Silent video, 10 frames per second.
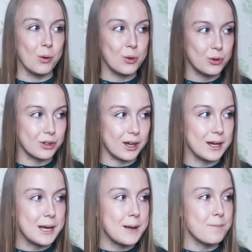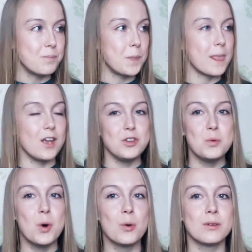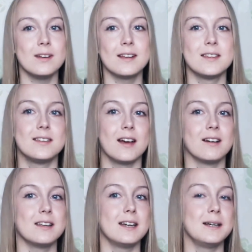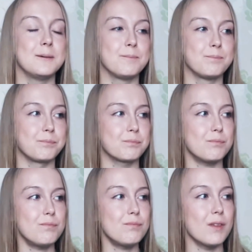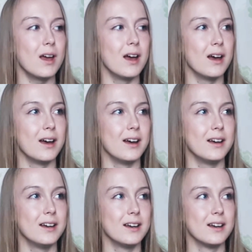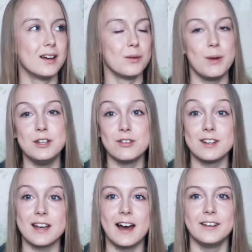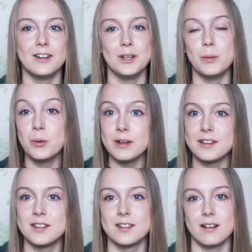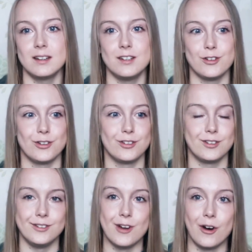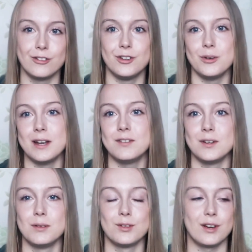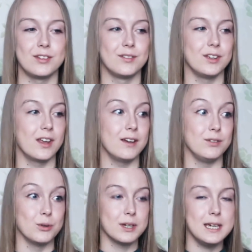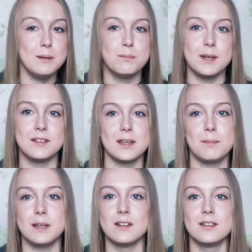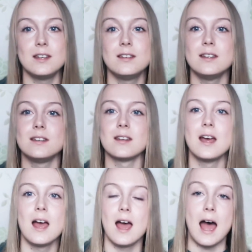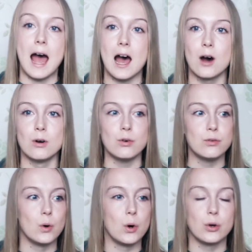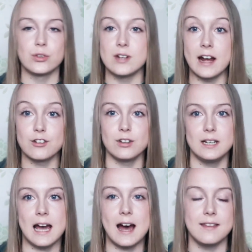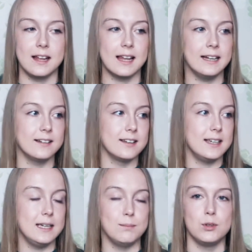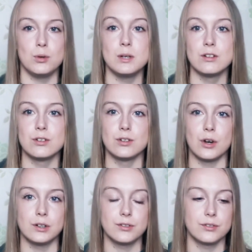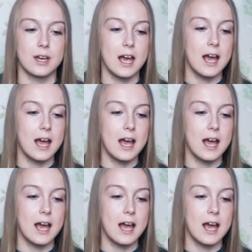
older and you won't necessarily uh, when you retire you won't necessarily just not do anything the rest of your life you'll keep busy because this is how fours naturally are they like to keep doing stuff